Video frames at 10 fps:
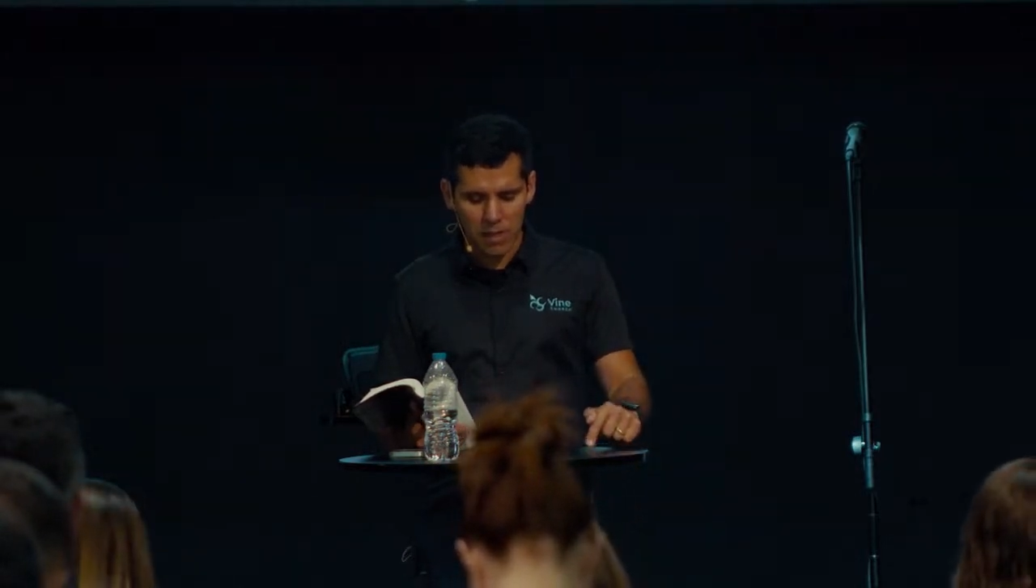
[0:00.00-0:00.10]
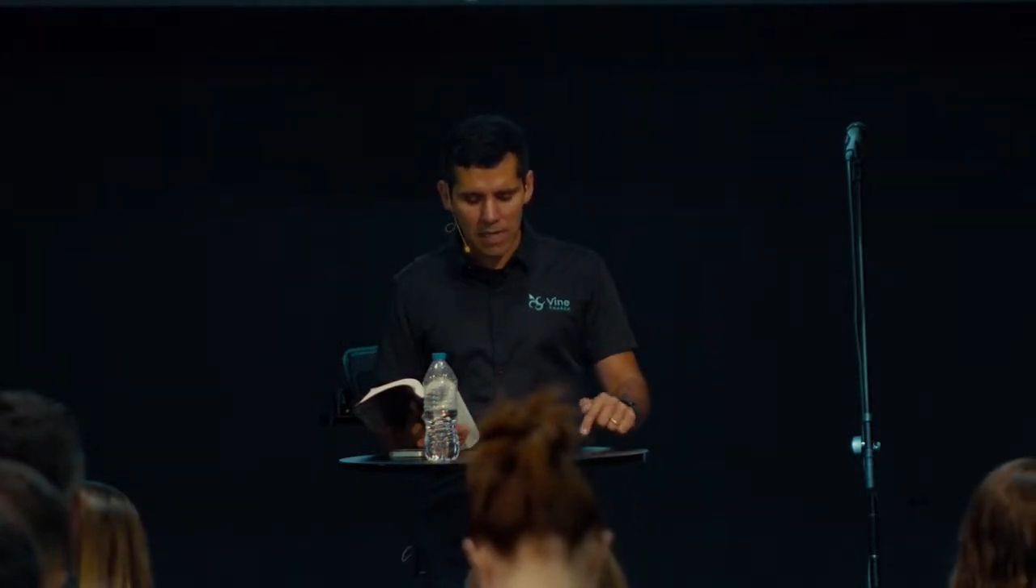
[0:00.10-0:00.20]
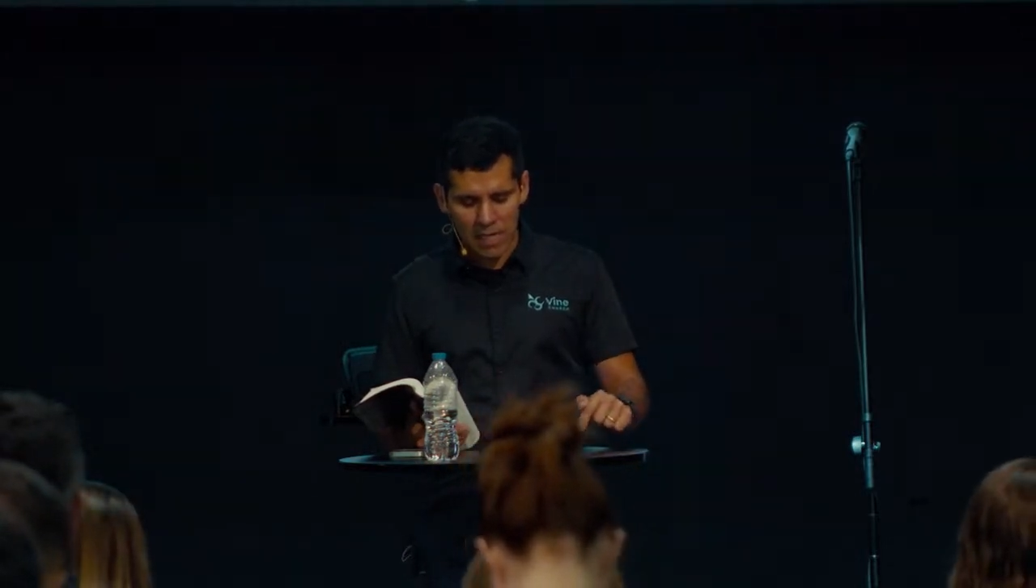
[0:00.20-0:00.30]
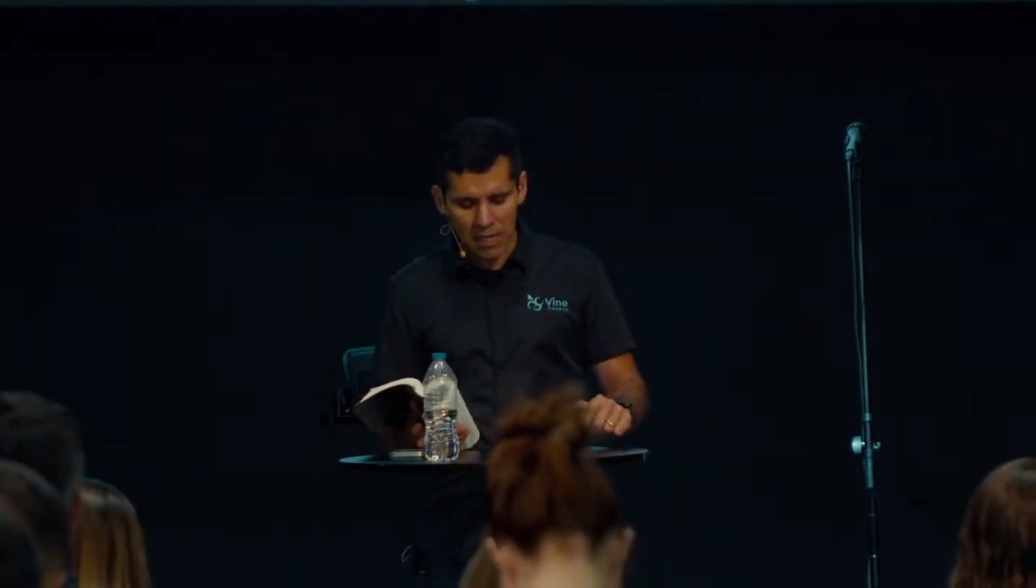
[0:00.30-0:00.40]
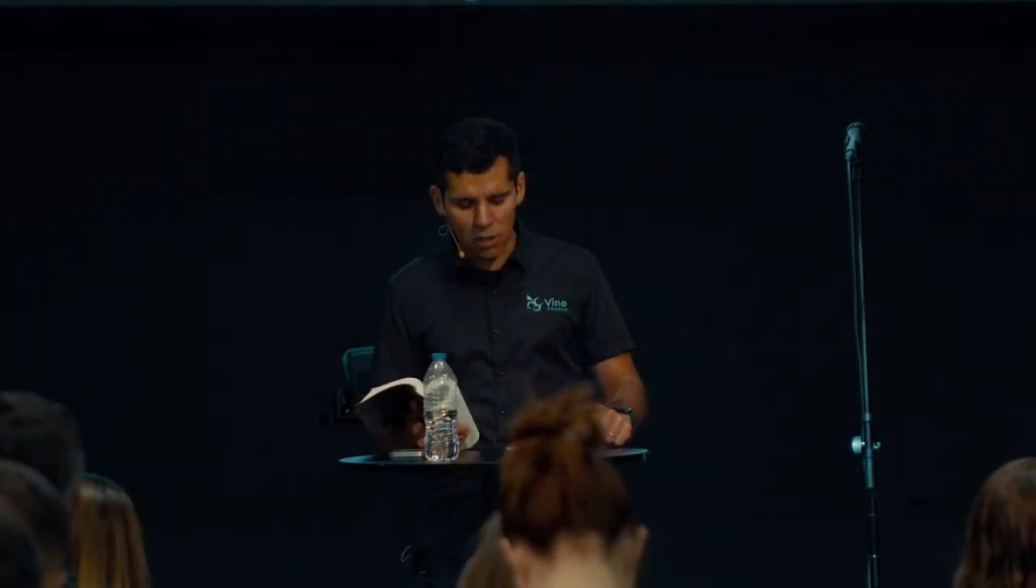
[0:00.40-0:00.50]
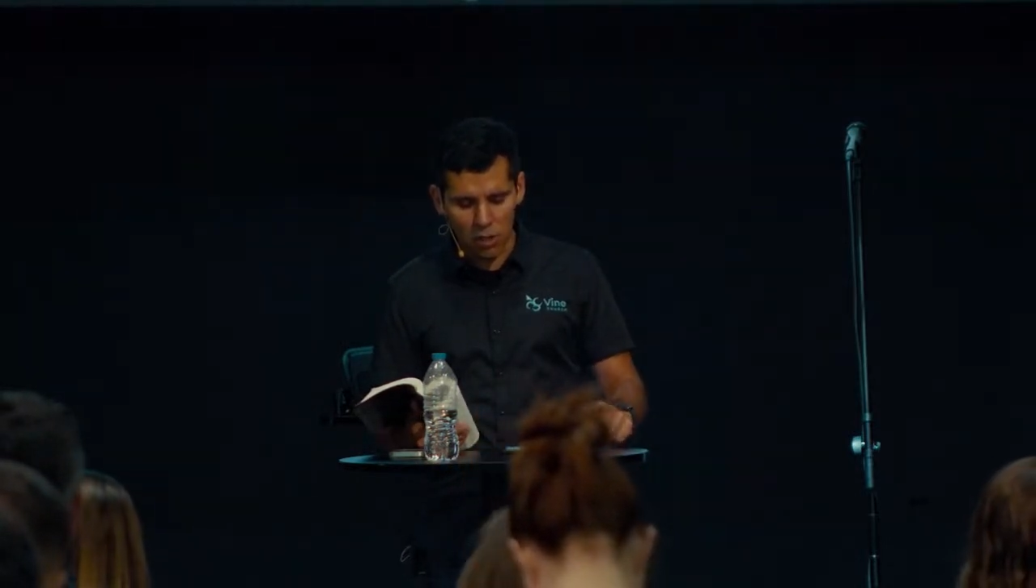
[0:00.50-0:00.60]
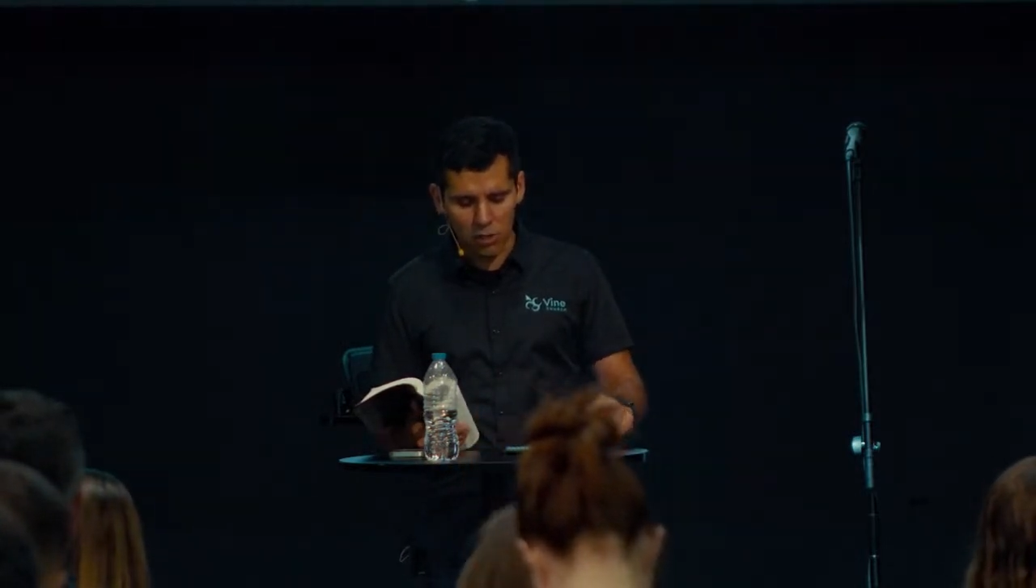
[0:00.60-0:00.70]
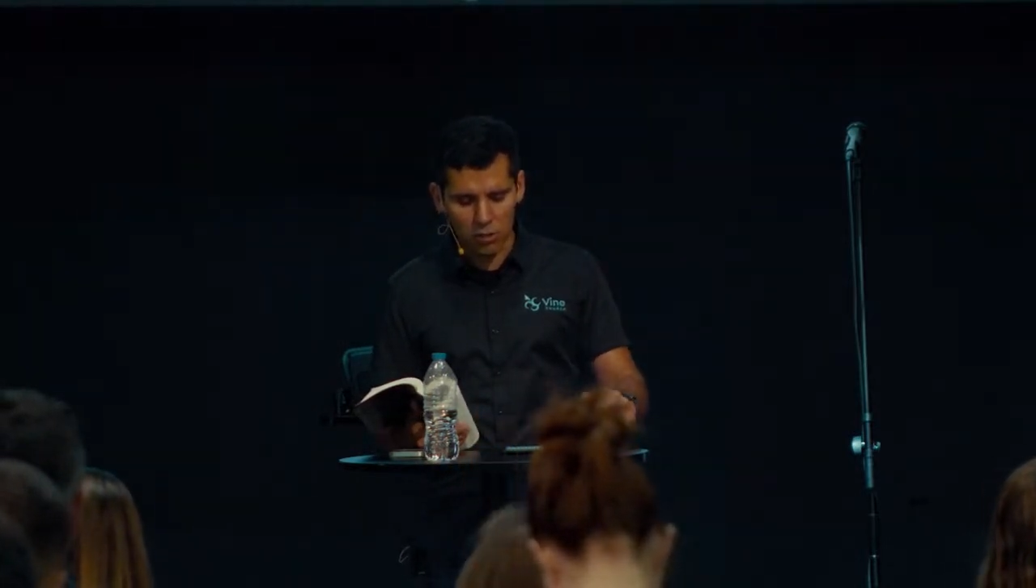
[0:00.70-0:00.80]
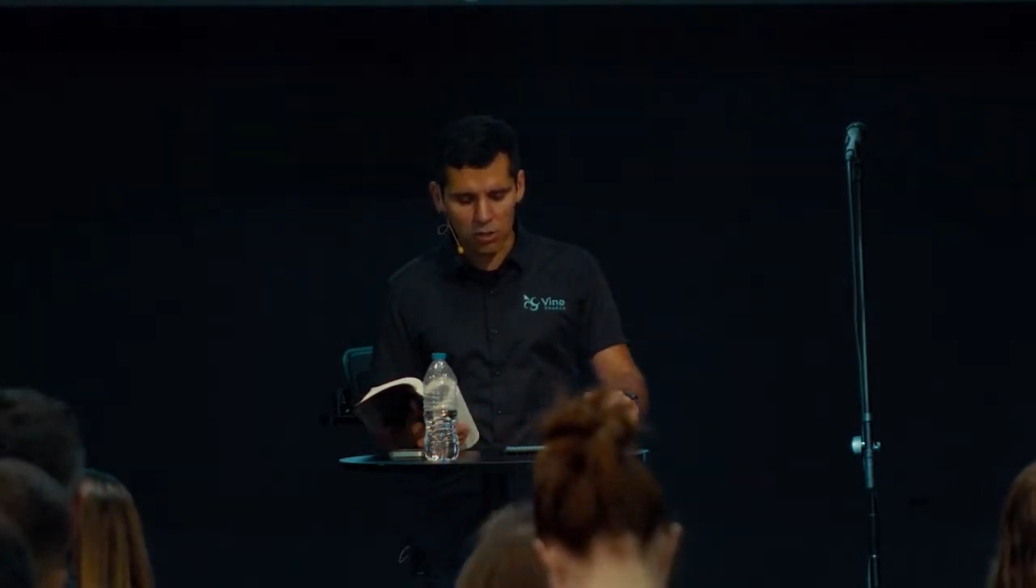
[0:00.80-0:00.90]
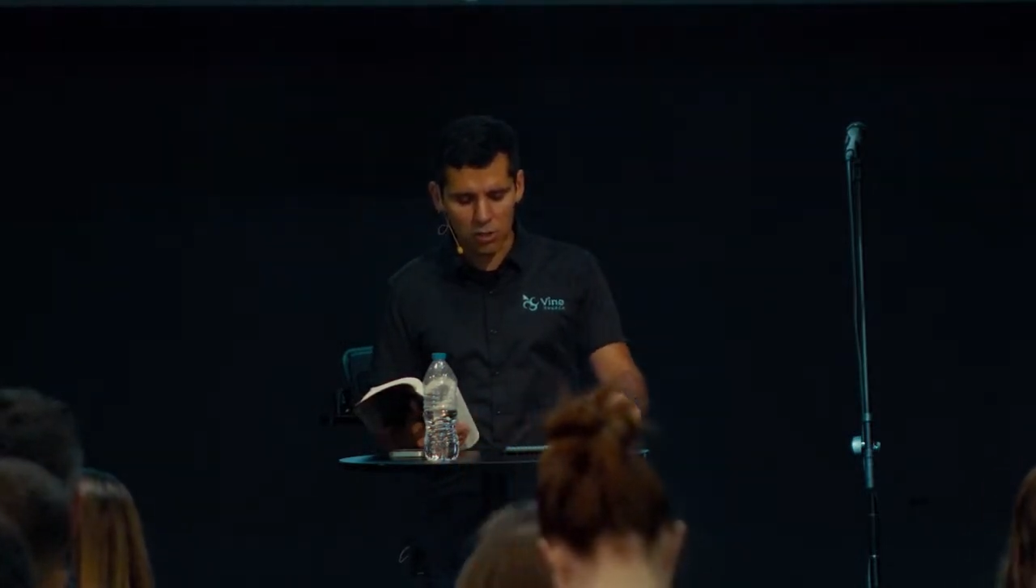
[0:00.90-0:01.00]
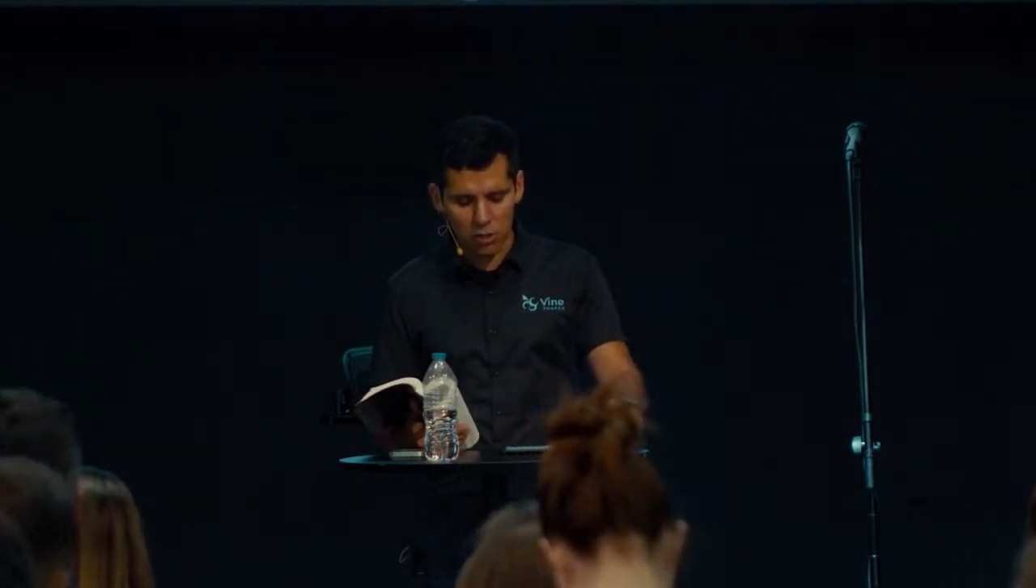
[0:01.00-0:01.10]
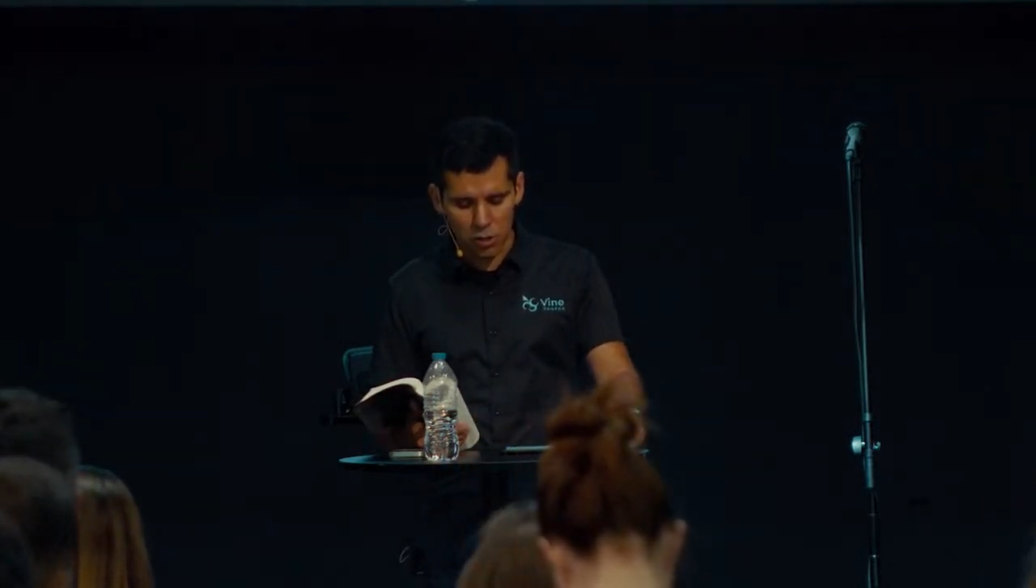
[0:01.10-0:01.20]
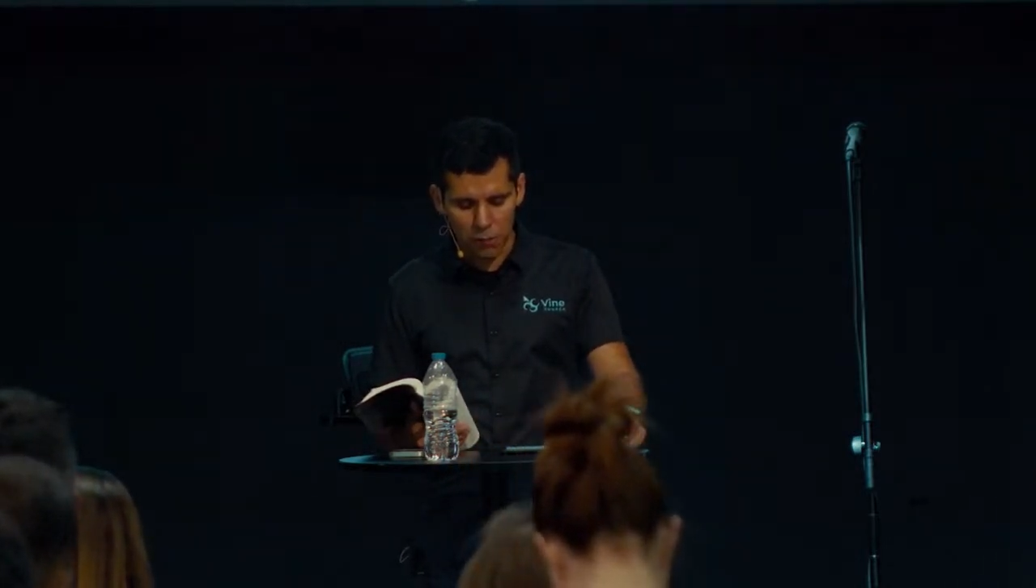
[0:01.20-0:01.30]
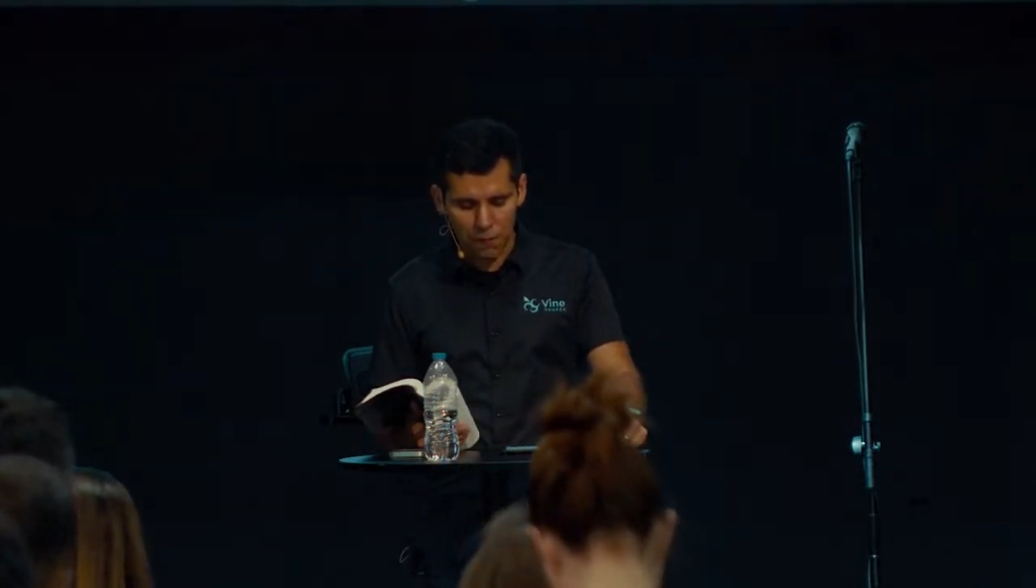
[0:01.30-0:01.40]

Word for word: and launch you